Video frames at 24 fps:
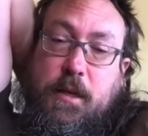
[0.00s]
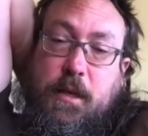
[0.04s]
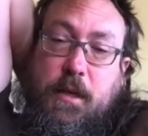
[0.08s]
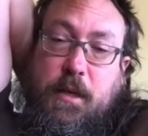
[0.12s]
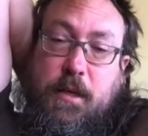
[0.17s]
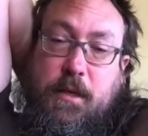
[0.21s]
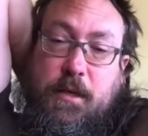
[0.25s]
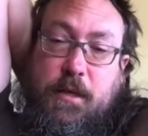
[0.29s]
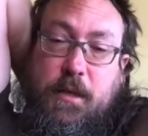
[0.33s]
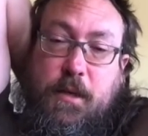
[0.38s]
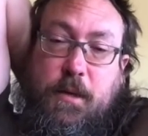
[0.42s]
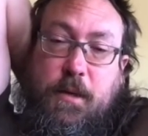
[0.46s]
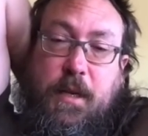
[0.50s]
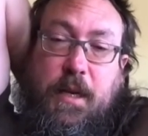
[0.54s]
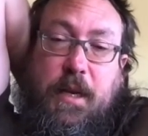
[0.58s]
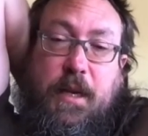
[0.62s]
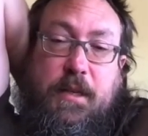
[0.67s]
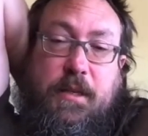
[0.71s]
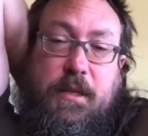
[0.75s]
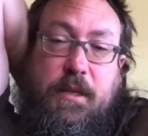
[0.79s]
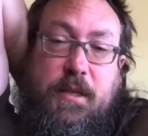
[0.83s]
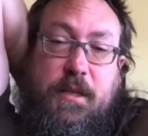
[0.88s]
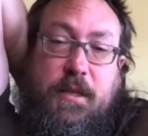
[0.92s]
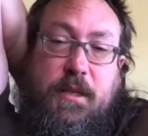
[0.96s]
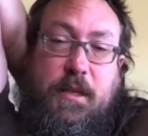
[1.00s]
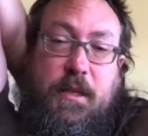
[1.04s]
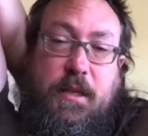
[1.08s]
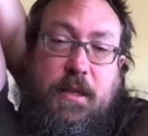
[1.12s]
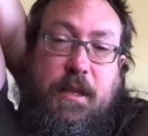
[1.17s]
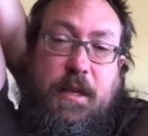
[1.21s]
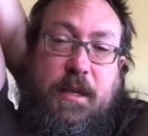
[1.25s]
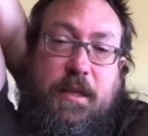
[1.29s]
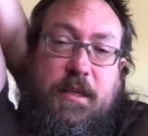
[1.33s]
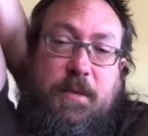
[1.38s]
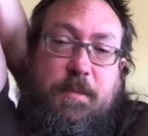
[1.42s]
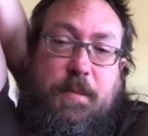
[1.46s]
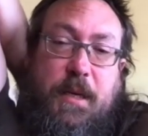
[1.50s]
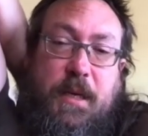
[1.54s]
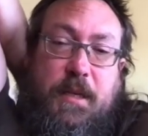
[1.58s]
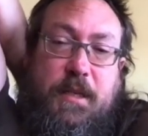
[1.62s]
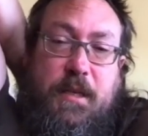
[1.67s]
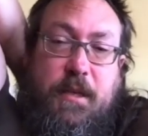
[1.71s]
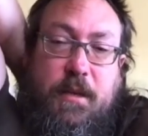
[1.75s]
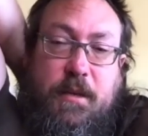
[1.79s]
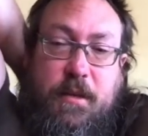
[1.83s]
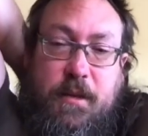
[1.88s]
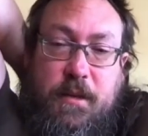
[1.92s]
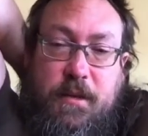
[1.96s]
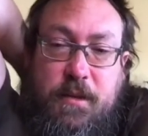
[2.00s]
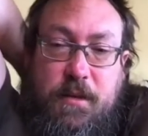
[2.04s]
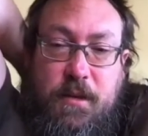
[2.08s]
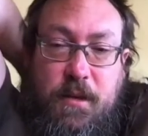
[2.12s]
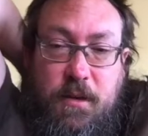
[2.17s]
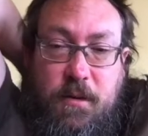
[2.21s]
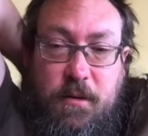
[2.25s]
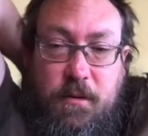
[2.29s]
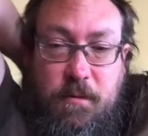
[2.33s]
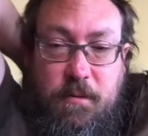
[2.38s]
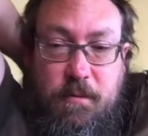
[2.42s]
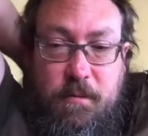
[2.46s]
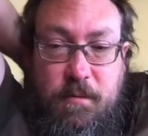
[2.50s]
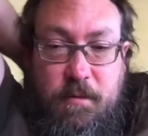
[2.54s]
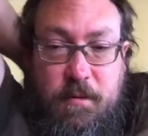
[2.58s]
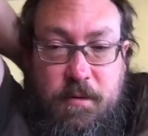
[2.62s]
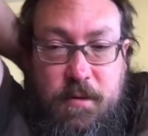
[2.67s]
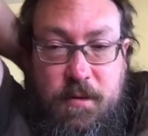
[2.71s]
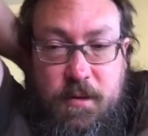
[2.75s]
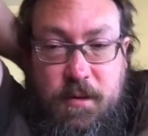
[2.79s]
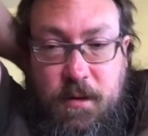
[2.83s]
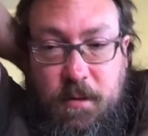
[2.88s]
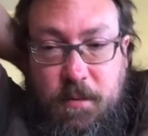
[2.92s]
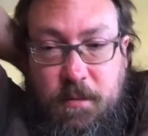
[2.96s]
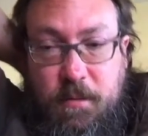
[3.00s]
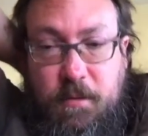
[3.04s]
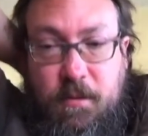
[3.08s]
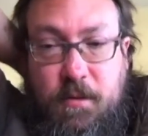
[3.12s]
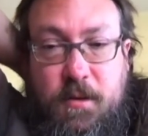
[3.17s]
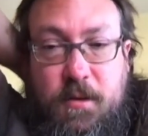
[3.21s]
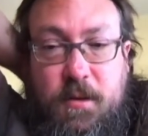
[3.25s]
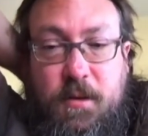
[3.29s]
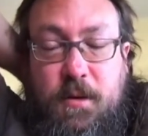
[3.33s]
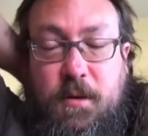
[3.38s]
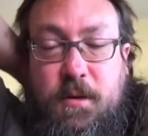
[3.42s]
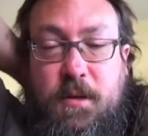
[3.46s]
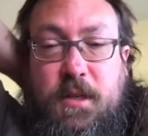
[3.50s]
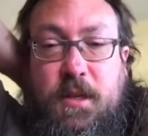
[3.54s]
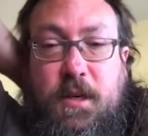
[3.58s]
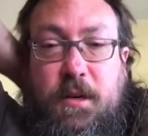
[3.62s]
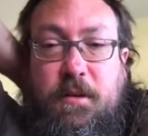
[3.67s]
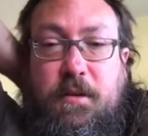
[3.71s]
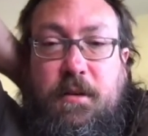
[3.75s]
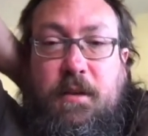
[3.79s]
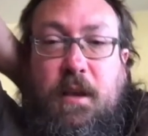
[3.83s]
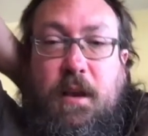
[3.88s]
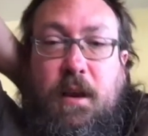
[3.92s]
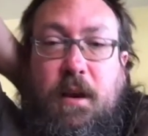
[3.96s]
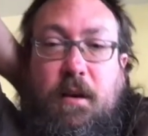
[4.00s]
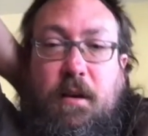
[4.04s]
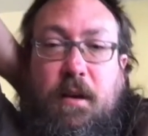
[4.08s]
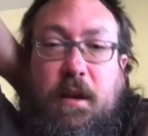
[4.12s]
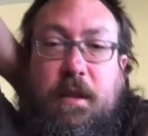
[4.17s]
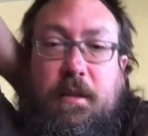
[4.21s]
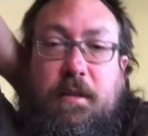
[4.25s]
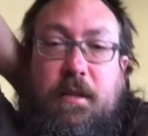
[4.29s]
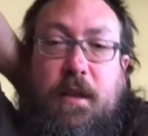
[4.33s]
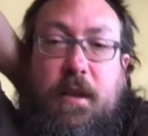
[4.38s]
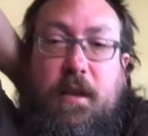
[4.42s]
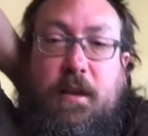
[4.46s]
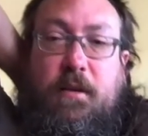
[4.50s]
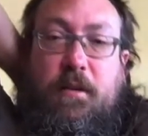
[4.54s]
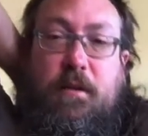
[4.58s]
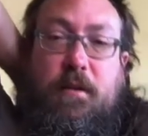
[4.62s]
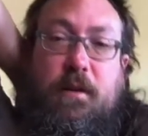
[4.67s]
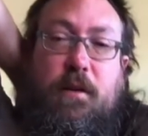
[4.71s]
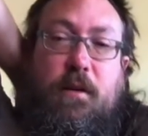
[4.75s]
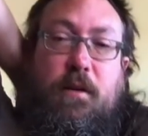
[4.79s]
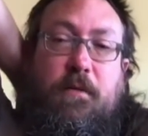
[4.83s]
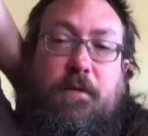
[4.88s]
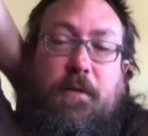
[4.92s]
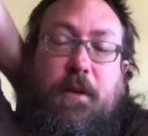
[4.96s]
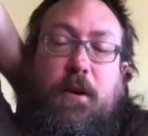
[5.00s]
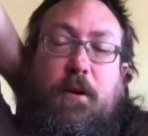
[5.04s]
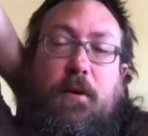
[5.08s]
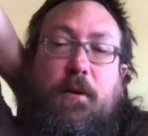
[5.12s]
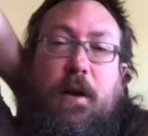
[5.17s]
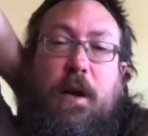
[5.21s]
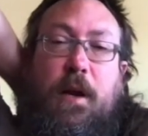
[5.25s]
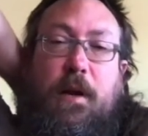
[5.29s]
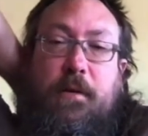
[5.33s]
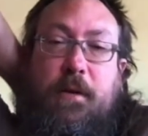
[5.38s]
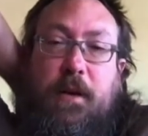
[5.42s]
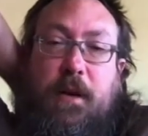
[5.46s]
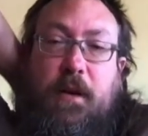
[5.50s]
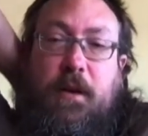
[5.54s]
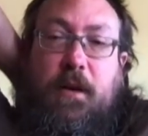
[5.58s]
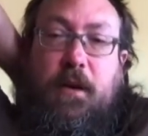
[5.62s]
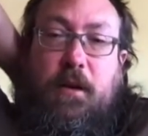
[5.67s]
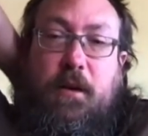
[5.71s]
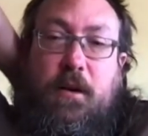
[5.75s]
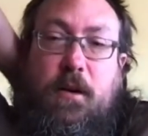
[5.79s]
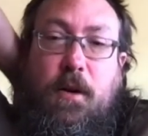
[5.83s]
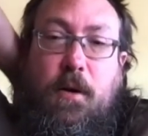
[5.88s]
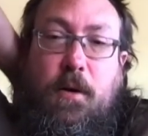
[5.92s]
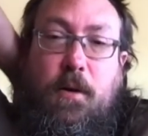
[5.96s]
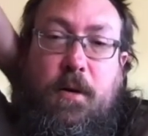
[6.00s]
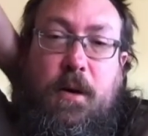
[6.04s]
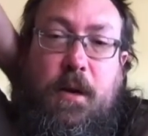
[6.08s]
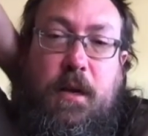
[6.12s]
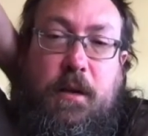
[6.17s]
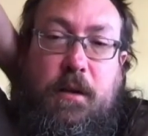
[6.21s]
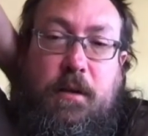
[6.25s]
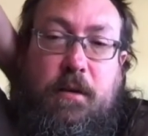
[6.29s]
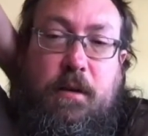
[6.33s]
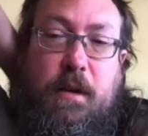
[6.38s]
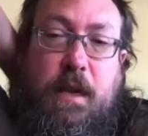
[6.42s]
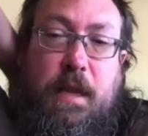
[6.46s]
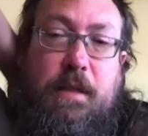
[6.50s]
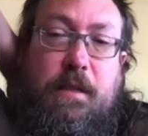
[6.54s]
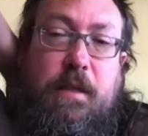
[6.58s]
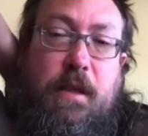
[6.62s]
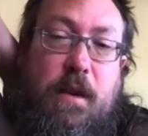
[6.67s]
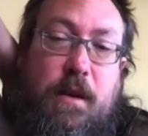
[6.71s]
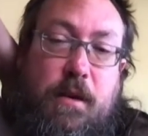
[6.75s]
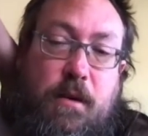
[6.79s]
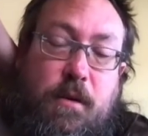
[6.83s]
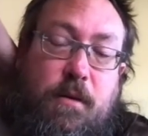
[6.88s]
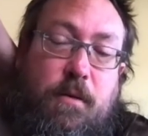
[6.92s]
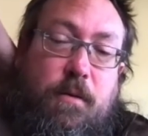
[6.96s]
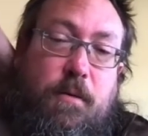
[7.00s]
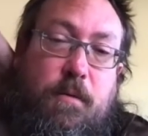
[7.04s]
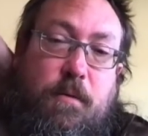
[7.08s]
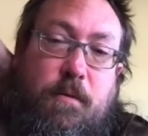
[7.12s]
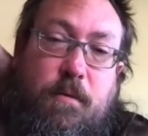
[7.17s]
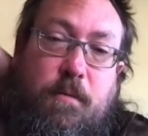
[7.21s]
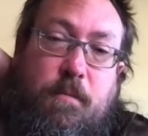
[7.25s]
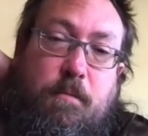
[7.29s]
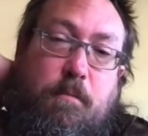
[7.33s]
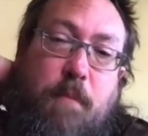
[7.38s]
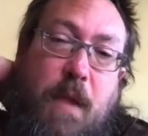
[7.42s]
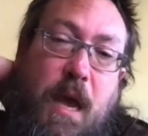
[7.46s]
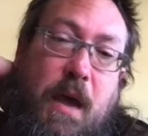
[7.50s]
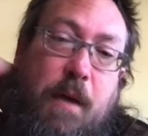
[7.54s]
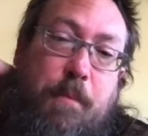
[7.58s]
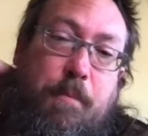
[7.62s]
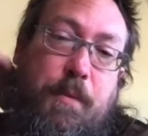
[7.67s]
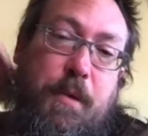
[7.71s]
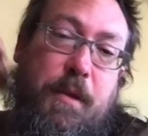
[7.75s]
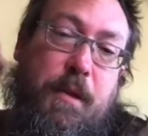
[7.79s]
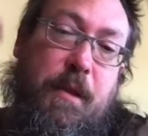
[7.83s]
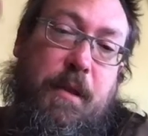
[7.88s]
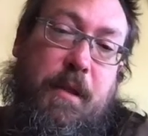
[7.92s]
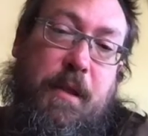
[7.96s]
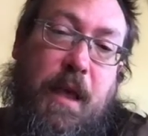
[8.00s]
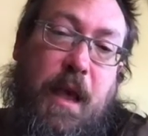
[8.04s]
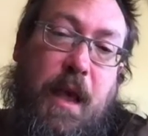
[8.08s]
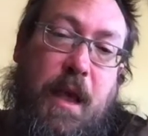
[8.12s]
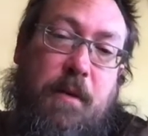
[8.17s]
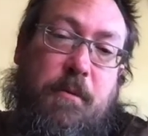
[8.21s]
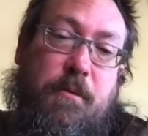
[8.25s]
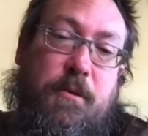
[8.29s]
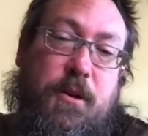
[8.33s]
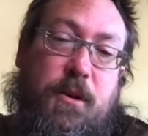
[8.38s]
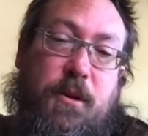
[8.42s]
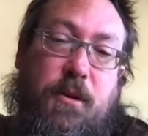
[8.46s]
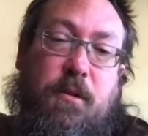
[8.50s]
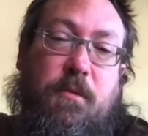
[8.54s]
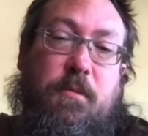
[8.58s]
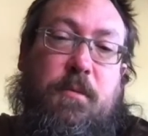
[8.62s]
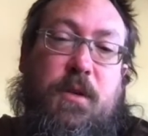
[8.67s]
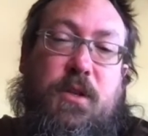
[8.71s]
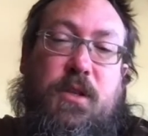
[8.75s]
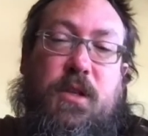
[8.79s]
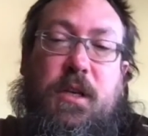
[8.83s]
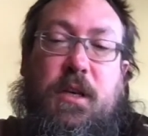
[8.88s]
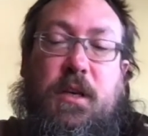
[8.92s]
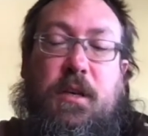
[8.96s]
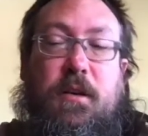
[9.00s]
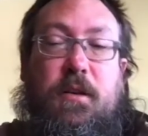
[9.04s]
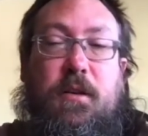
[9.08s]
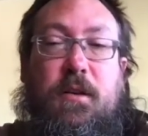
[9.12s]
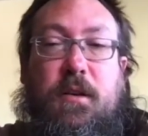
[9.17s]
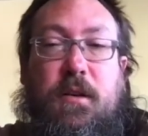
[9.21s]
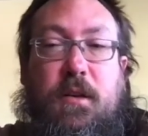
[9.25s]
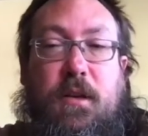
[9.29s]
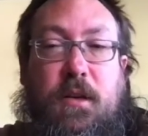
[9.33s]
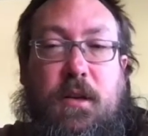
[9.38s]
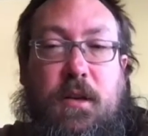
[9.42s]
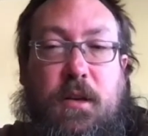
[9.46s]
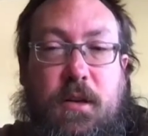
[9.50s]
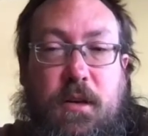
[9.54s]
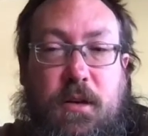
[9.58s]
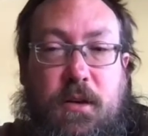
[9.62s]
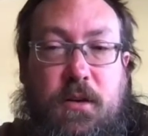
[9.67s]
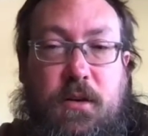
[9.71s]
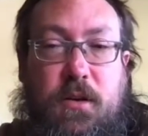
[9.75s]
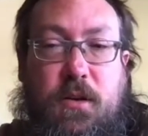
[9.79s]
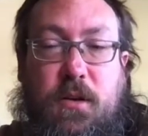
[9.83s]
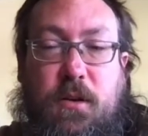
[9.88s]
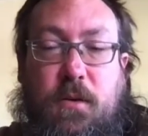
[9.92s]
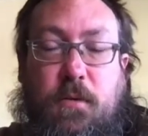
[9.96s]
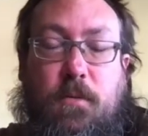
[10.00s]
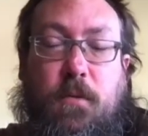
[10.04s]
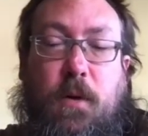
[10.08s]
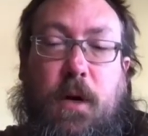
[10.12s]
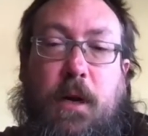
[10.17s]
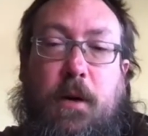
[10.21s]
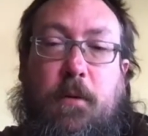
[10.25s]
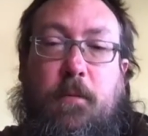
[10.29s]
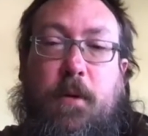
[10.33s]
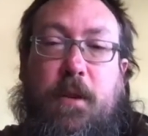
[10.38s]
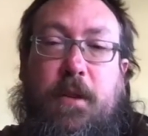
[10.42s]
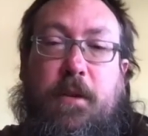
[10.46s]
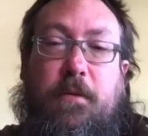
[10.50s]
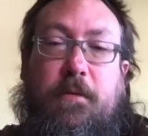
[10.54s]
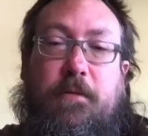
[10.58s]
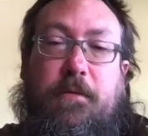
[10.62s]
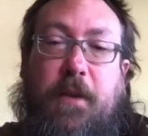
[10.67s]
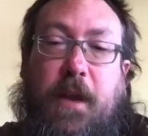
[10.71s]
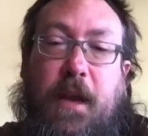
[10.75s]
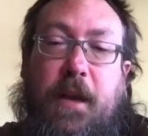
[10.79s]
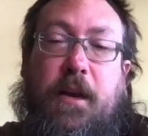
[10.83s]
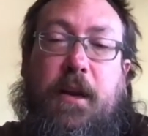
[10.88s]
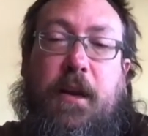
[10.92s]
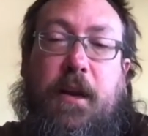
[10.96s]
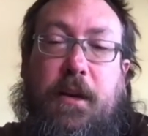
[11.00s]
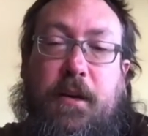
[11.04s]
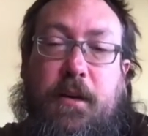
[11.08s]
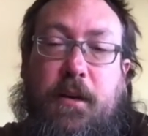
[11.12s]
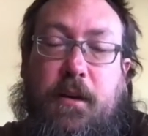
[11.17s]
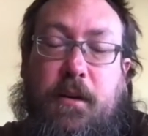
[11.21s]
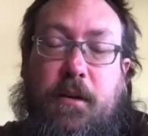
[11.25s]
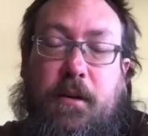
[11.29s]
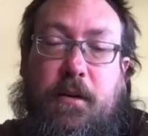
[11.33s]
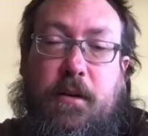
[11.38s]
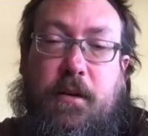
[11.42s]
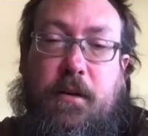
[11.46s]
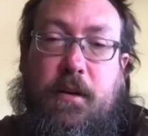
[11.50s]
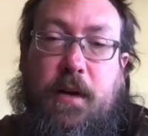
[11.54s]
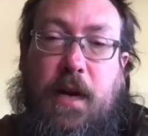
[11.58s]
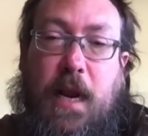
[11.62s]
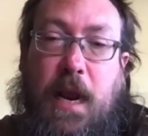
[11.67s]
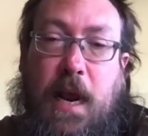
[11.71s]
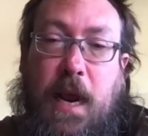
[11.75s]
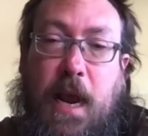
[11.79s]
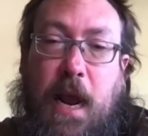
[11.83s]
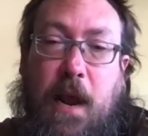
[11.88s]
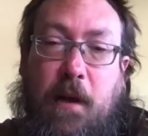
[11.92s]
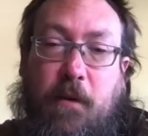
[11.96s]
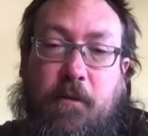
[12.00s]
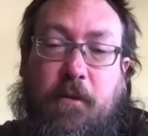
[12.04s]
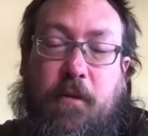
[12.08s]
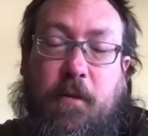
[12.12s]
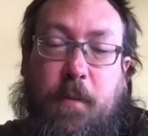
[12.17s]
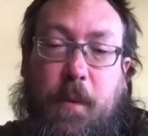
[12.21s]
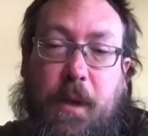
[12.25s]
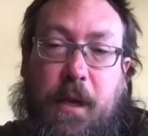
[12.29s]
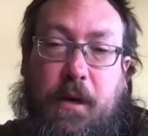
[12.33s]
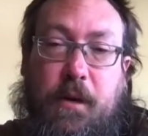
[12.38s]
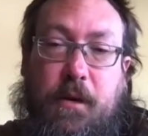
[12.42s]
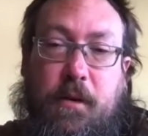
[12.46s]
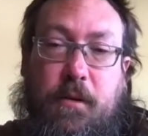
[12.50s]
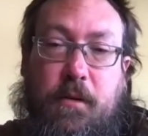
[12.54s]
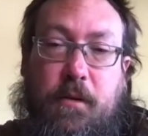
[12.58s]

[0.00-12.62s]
So that's basically, so you start there, and then you figure out an encoding, and then you map that Turing machine to one with a finite alphabet,